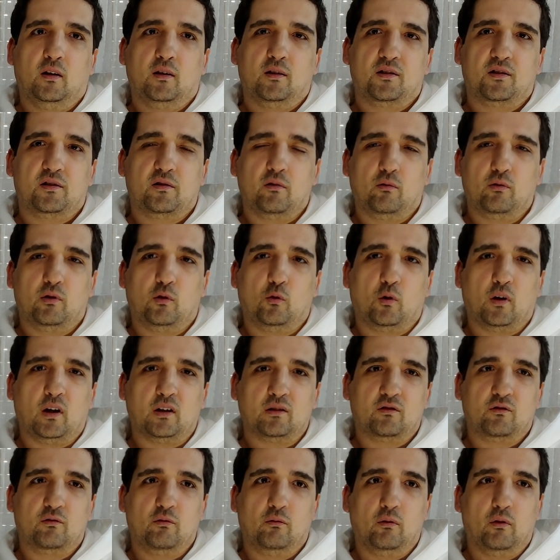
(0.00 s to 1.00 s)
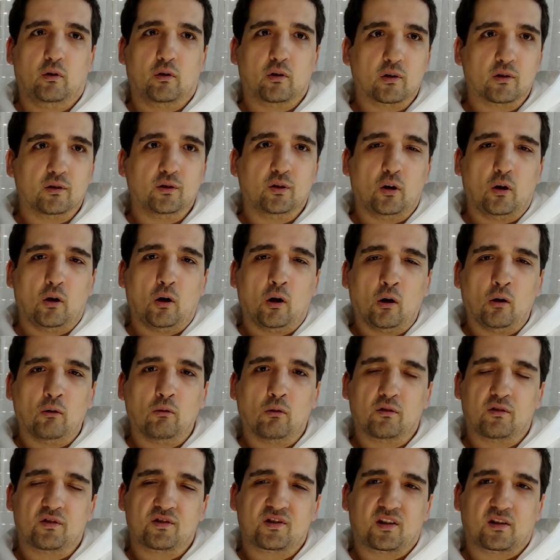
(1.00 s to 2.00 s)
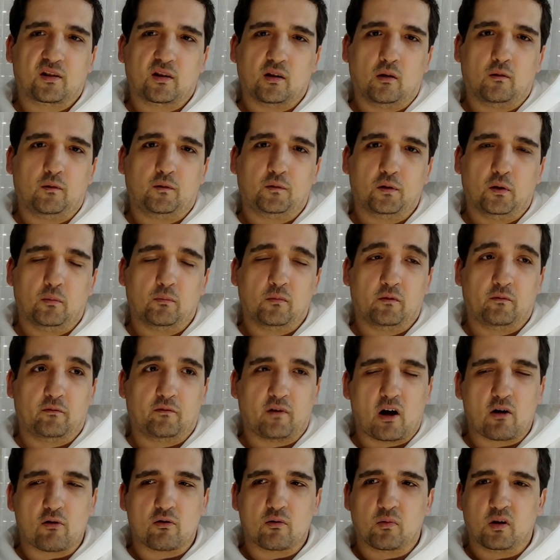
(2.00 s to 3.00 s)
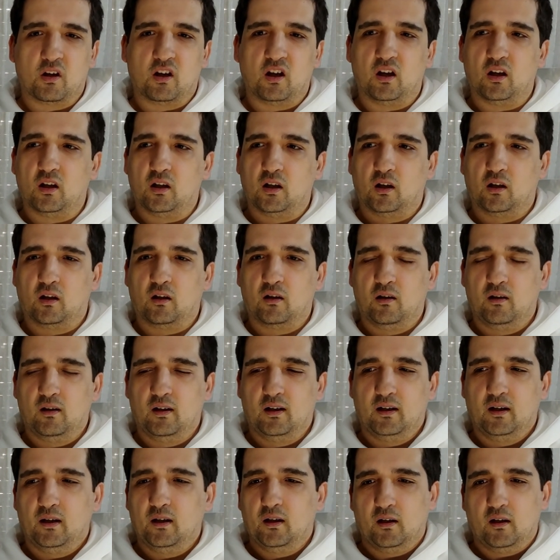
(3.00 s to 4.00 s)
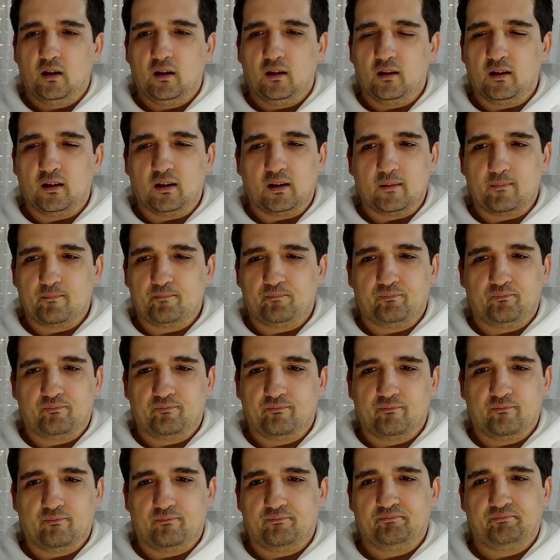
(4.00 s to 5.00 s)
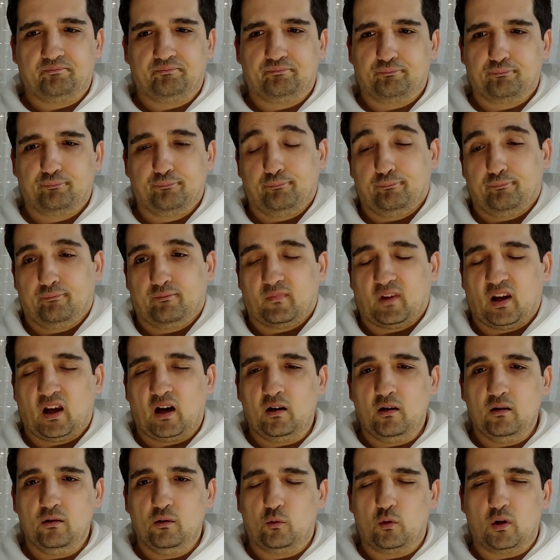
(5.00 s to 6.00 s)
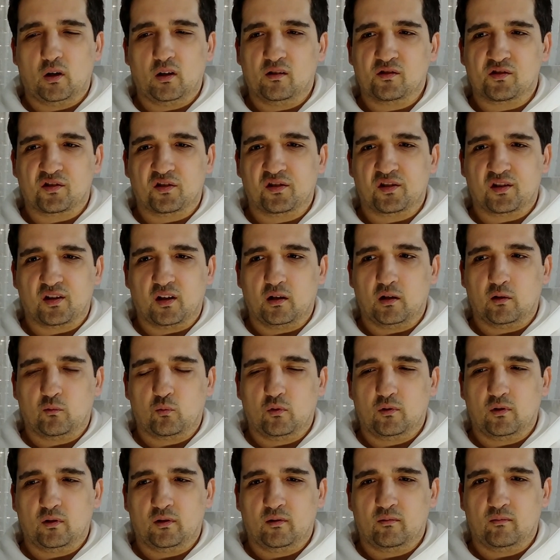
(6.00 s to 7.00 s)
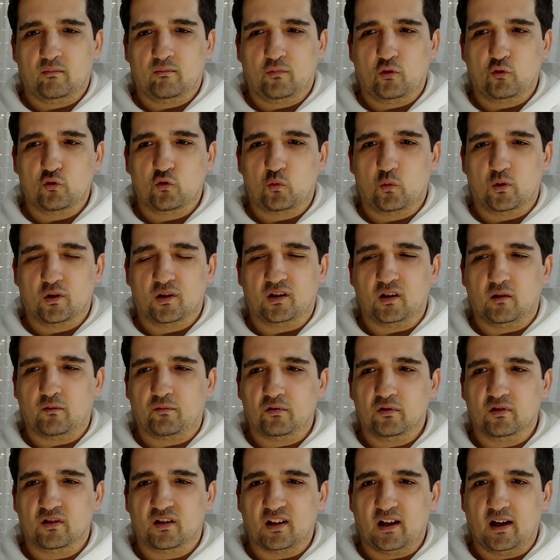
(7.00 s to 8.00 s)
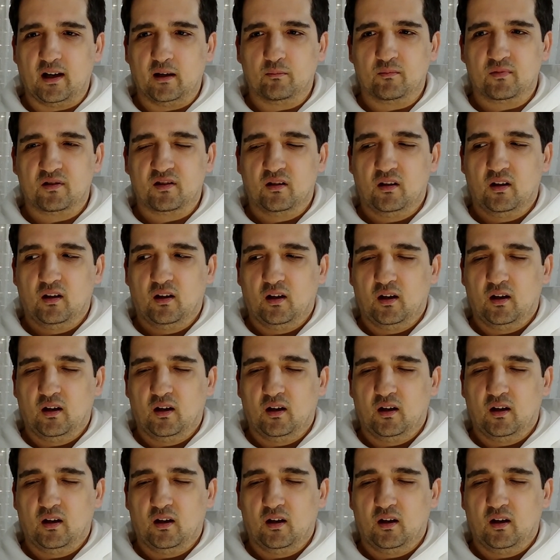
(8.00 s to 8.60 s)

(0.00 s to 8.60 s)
so you had to learn all the stuff from the very beginning. And I don't know what else to say. Those were different times,